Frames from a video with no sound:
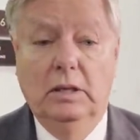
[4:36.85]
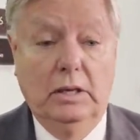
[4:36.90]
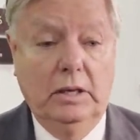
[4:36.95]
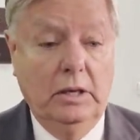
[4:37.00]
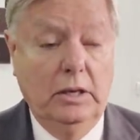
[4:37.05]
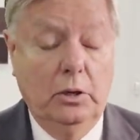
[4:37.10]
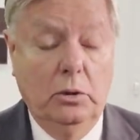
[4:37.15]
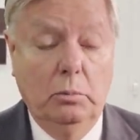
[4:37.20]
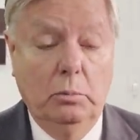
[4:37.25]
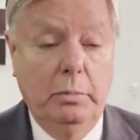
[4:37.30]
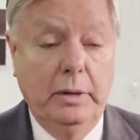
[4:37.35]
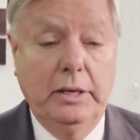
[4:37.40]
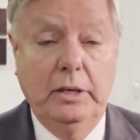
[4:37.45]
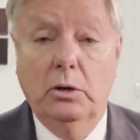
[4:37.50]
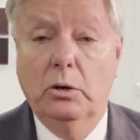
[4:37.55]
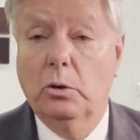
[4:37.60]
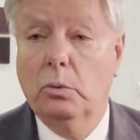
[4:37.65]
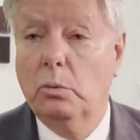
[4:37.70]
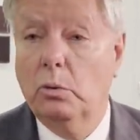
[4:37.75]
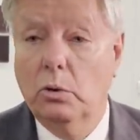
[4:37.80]
You know,
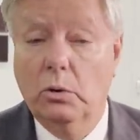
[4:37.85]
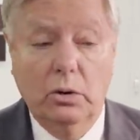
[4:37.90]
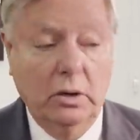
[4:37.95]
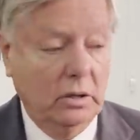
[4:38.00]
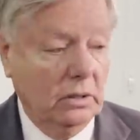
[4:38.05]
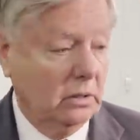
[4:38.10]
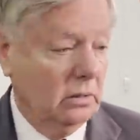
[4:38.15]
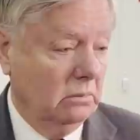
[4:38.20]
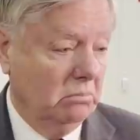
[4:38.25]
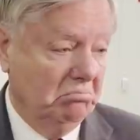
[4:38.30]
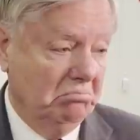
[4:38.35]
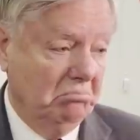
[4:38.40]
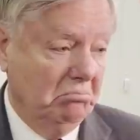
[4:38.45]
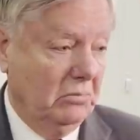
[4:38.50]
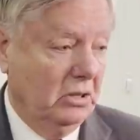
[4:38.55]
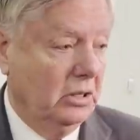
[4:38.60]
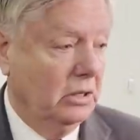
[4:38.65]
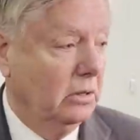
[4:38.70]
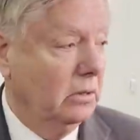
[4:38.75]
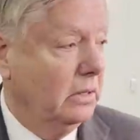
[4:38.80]
Beto O'Rourke,
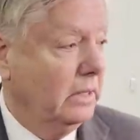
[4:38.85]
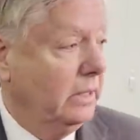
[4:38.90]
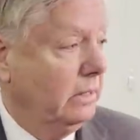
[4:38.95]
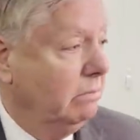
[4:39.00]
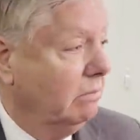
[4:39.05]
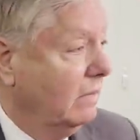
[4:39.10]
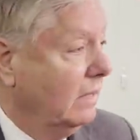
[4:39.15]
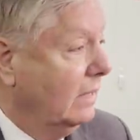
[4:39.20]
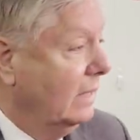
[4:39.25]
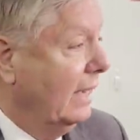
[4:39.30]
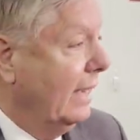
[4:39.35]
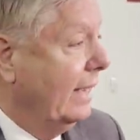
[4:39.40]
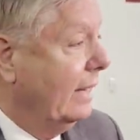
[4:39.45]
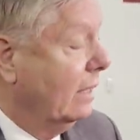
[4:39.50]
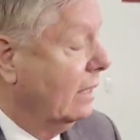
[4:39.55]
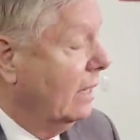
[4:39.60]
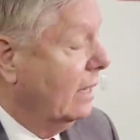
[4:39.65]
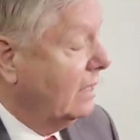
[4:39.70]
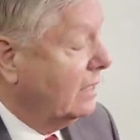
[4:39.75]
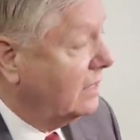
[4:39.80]
you know, he had a
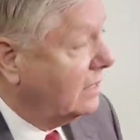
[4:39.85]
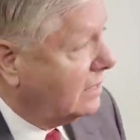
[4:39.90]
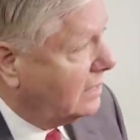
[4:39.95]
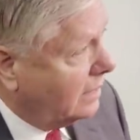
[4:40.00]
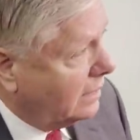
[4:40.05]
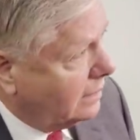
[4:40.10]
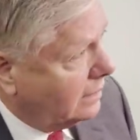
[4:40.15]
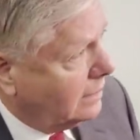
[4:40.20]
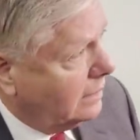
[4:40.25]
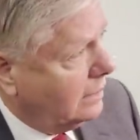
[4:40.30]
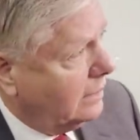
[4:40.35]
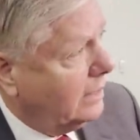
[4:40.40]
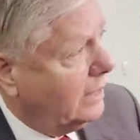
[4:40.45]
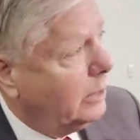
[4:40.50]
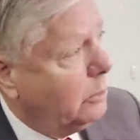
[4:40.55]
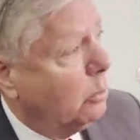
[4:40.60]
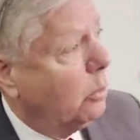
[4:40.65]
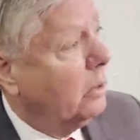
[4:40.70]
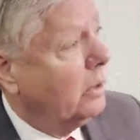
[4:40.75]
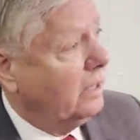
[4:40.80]
lot to say today. He
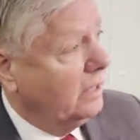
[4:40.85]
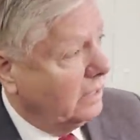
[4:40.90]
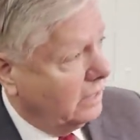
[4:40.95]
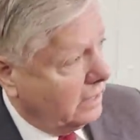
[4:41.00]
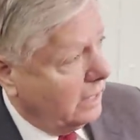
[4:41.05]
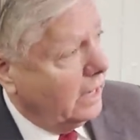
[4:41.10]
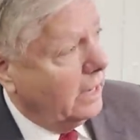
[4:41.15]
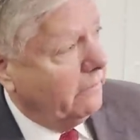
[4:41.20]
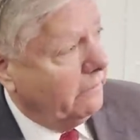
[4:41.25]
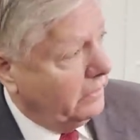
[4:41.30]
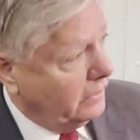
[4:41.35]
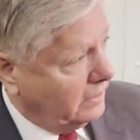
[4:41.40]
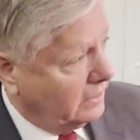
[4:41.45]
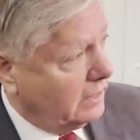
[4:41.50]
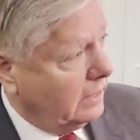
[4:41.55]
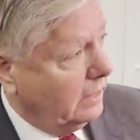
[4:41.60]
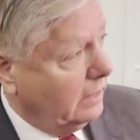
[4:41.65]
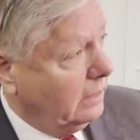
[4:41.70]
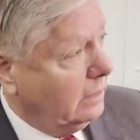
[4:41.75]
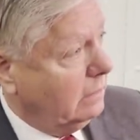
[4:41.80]
wanted to
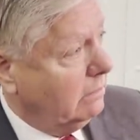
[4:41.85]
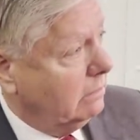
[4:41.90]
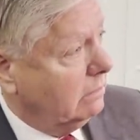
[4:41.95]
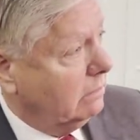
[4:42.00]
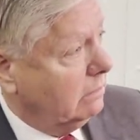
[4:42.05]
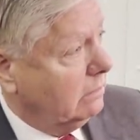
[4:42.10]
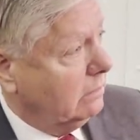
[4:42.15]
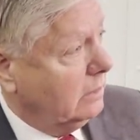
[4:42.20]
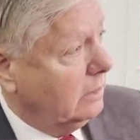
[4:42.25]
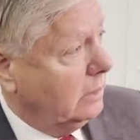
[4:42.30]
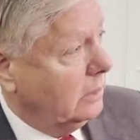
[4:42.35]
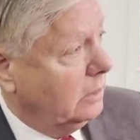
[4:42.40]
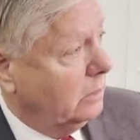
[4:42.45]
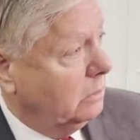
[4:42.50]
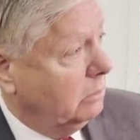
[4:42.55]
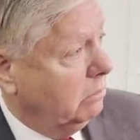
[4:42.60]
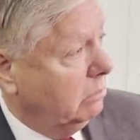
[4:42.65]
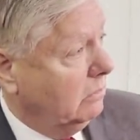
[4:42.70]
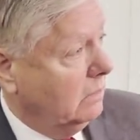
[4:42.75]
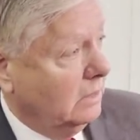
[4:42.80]
confiscate, you
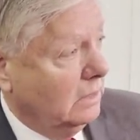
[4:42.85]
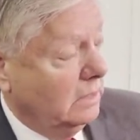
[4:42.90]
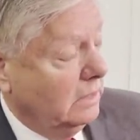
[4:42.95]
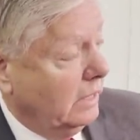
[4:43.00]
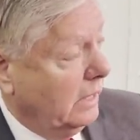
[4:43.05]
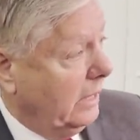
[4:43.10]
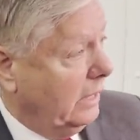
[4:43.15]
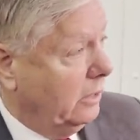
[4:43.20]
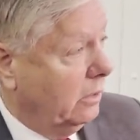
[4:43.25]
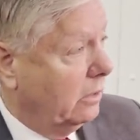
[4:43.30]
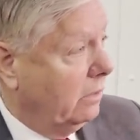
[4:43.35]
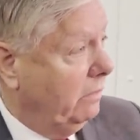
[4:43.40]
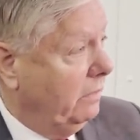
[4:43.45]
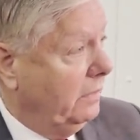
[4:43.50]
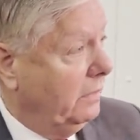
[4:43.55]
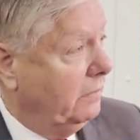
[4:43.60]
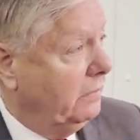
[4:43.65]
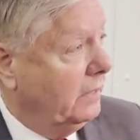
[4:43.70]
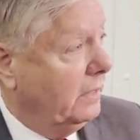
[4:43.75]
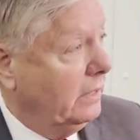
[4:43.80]
know,
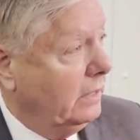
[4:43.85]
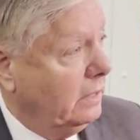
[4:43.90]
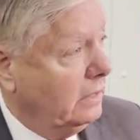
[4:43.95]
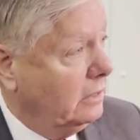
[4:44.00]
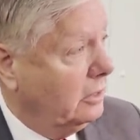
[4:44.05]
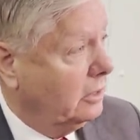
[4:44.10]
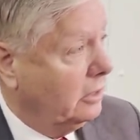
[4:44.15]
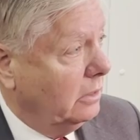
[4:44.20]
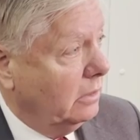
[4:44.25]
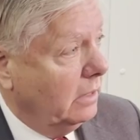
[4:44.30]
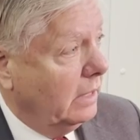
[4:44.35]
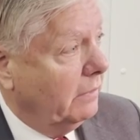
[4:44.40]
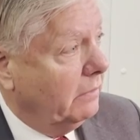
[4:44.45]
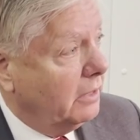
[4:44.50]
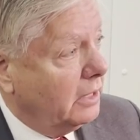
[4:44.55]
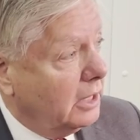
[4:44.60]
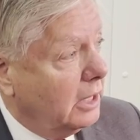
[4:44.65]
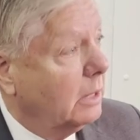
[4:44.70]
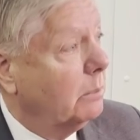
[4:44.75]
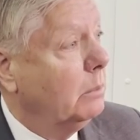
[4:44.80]
AR-15s, you know, have
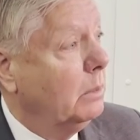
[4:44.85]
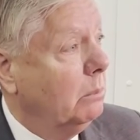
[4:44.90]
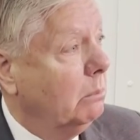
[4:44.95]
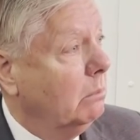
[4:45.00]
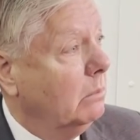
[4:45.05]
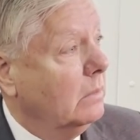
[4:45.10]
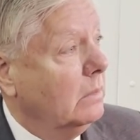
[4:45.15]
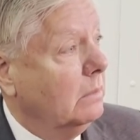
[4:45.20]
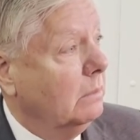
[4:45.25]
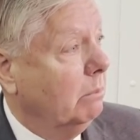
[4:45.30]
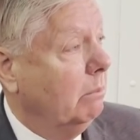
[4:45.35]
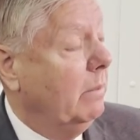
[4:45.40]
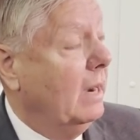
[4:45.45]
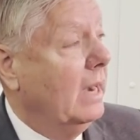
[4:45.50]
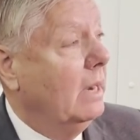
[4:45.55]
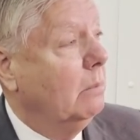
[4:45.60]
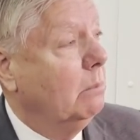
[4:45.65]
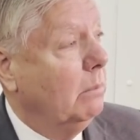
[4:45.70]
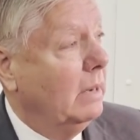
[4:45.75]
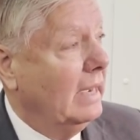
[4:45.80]
the government
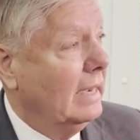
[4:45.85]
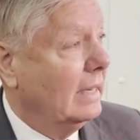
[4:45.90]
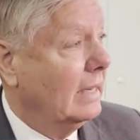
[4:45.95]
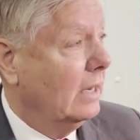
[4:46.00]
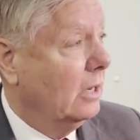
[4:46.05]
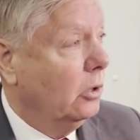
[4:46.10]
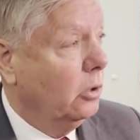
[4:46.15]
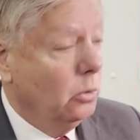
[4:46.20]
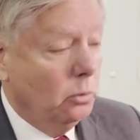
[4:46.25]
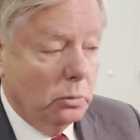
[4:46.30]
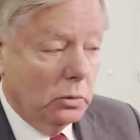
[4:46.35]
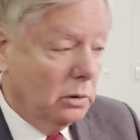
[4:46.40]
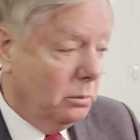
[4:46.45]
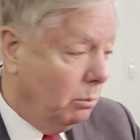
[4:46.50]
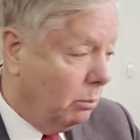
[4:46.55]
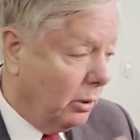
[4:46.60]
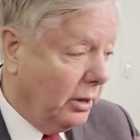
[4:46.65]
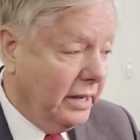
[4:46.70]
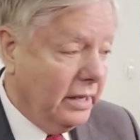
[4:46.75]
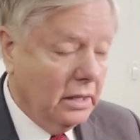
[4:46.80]
buy them back. I own one.
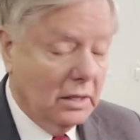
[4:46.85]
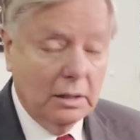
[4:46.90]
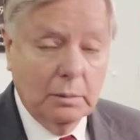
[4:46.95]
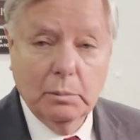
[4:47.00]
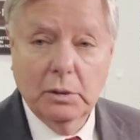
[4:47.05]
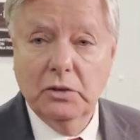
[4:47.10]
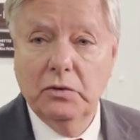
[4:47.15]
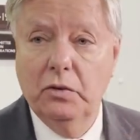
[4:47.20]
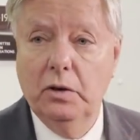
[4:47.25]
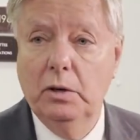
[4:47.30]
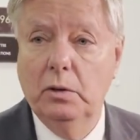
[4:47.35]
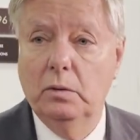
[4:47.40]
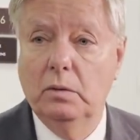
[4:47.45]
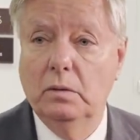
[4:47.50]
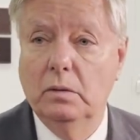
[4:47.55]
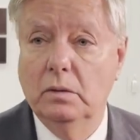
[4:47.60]
Bring it up. Let's vote.